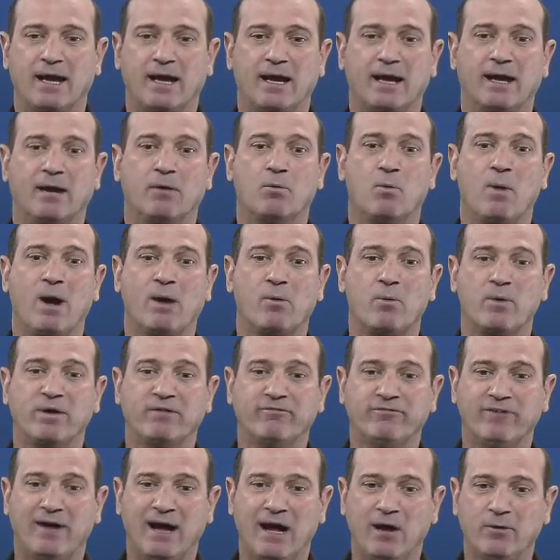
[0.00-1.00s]
what we
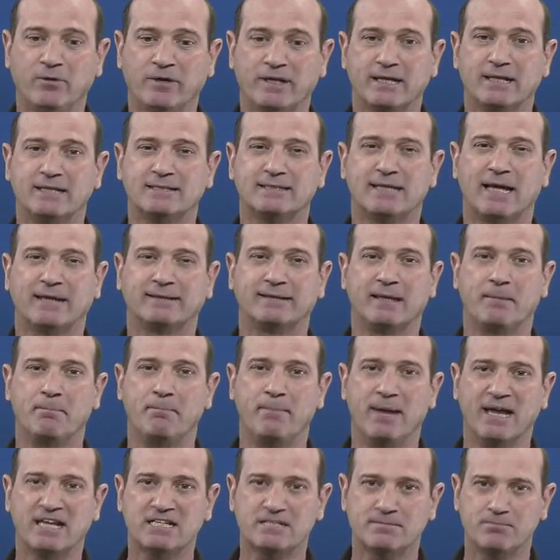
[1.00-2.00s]
found is that the
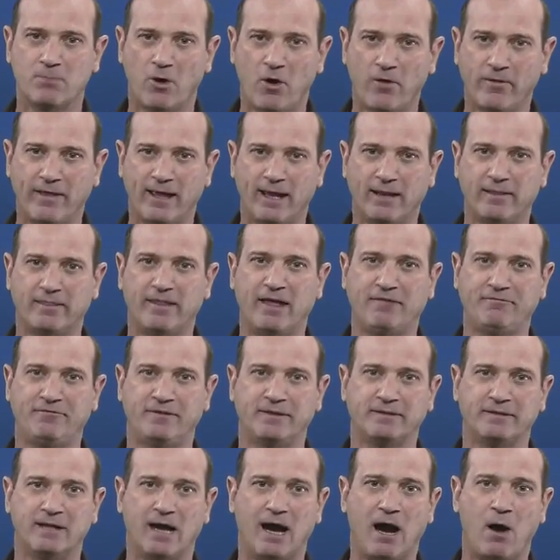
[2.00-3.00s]
best model that
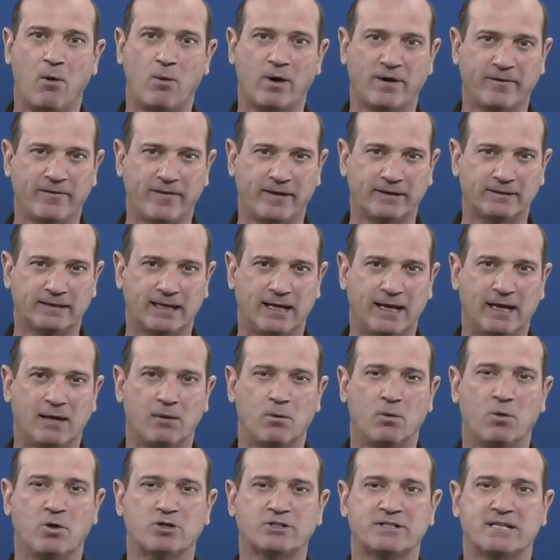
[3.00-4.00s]
fit our data
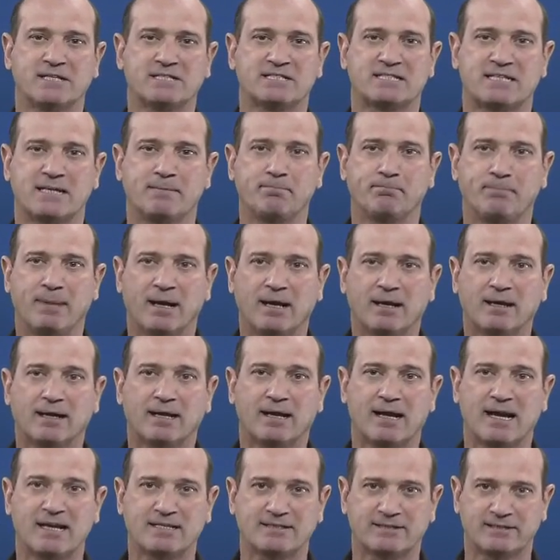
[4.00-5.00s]
was the simple
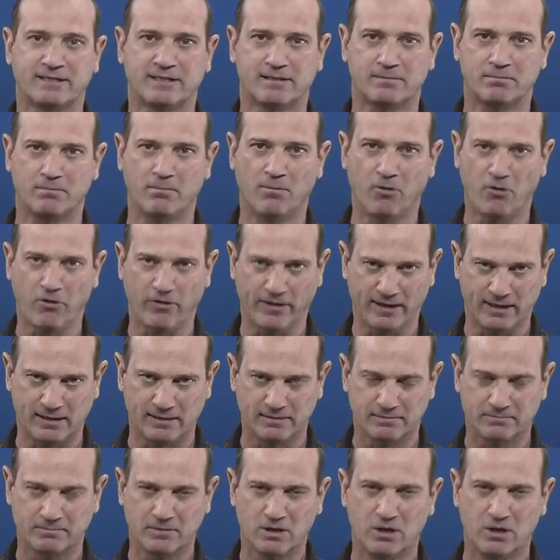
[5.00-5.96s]
cluster model.